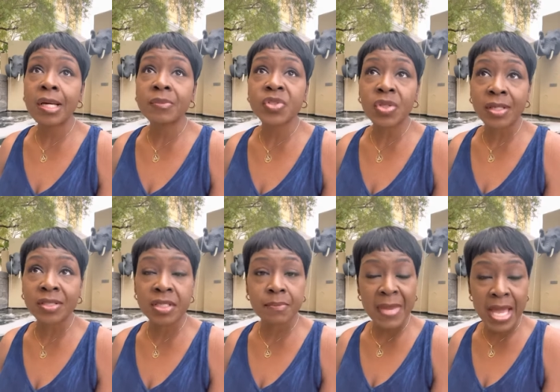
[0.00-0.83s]
start
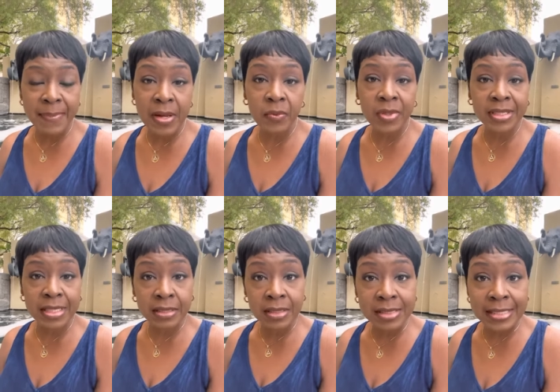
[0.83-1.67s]
to map out what
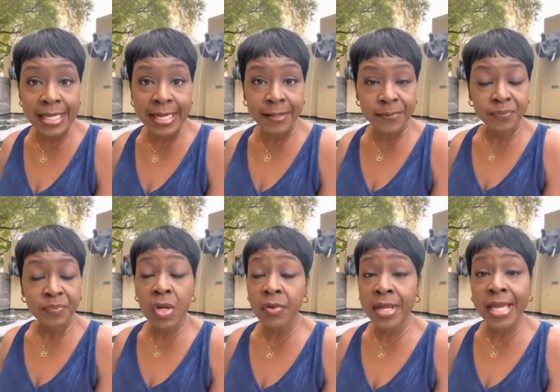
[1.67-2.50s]
that looks like?
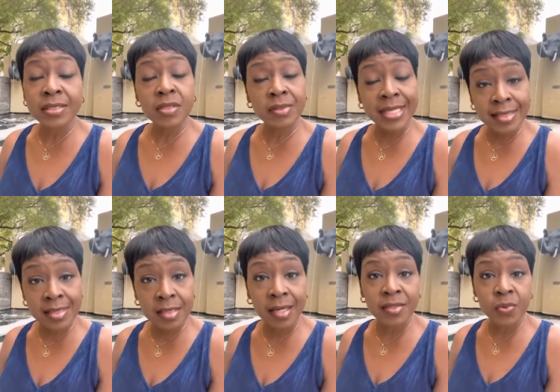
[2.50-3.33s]
Okay, so that
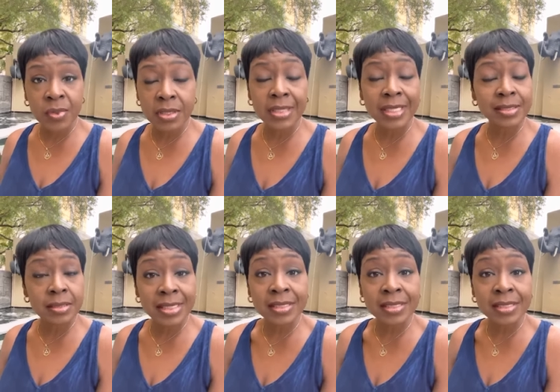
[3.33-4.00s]
starts with let's